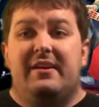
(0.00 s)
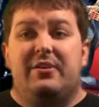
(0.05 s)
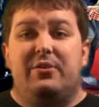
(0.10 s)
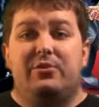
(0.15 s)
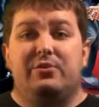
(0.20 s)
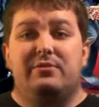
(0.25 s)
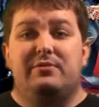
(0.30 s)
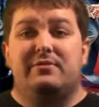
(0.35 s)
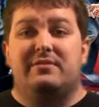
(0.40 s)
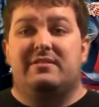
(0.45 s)

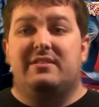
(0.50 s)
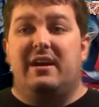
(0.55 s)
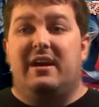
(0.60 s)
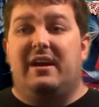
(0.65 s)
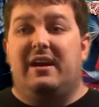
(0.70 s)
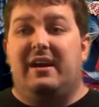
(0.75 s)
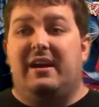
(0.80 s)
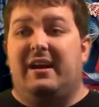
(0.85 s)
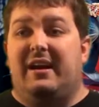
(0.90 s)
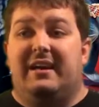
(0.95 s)
who's
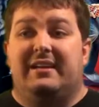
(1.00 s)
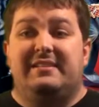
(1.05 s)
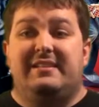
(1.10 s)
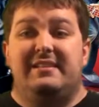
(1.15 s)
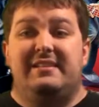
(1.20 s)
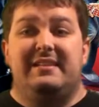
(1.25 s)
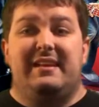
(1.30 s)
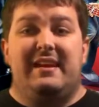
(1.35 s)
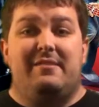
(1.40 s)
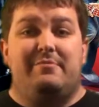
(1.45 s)
uh,
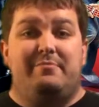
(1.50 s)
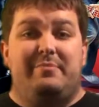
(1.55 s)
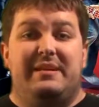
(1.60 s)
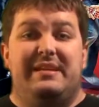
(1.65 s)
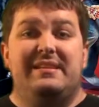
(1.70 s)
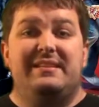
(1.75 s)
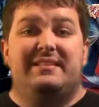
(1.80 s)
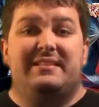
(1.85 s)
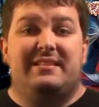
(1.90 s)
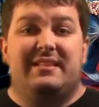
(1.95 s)
hunting down
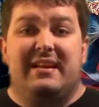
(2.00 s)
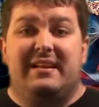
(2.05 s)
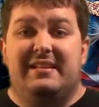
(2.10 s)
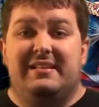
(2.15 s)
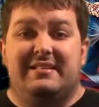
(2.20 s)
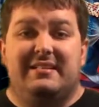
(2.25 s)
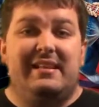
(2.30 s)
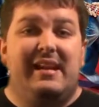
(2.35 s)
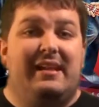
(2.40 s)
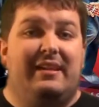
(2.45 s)
beasts that
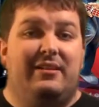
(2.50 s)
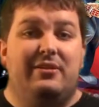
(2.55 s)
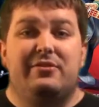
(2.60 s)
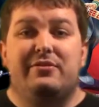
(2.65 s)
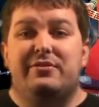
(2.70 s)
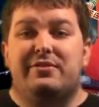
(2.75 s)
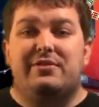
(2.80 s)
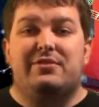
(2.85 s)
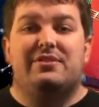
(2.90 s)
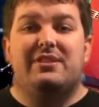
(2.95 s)
he's let
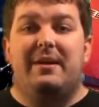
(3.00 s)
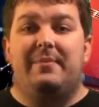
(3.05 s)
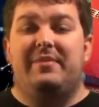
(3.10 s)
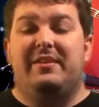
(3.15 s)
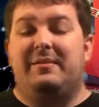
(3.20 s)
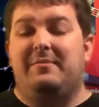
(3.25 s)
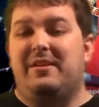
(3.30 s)
loose or something.